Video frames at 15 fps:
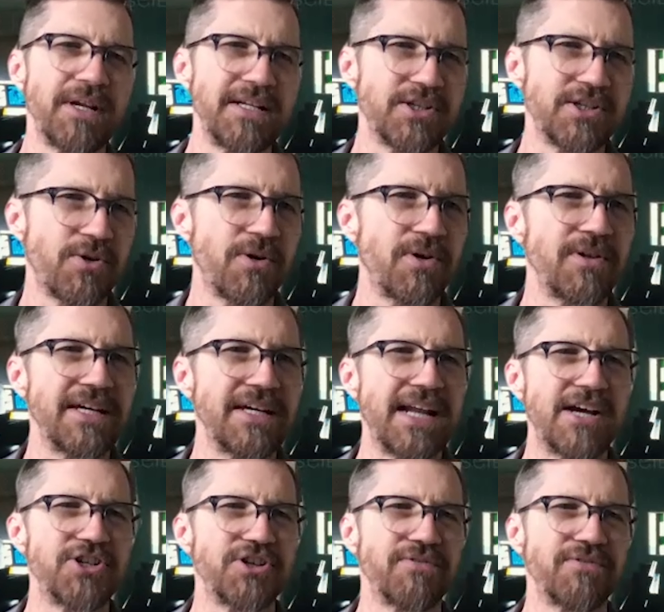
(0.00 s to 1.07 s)
he's currently an
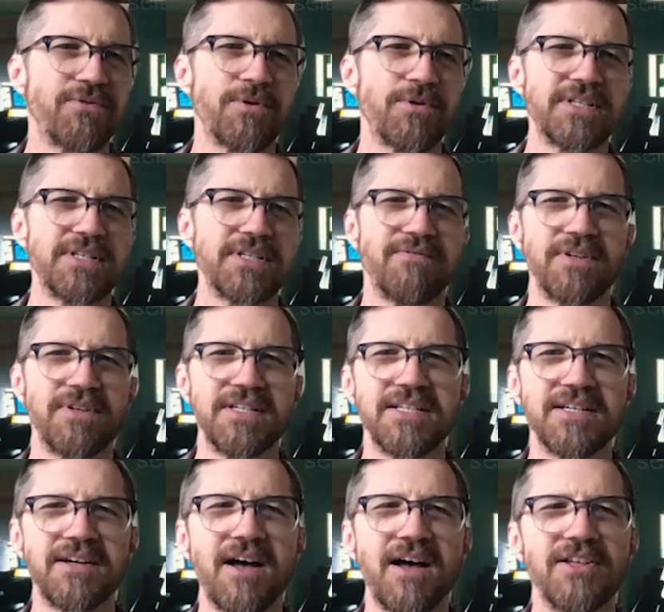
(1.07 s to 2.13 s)
adjunct for us at
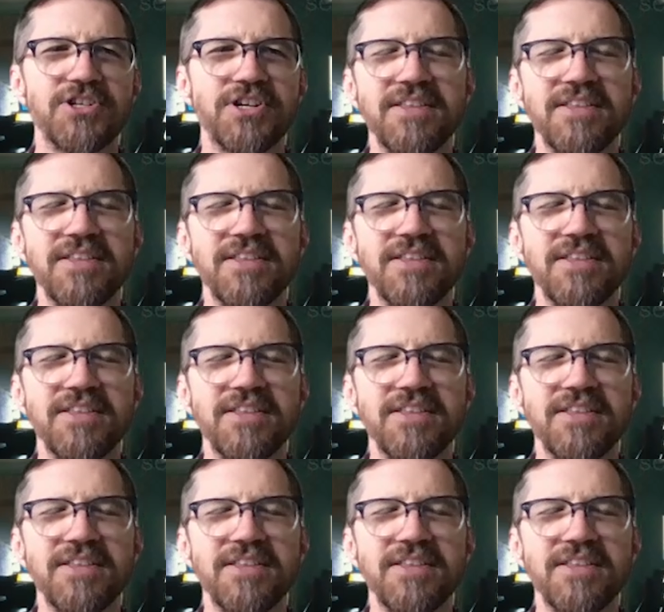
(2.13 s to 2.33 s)
Valencia College.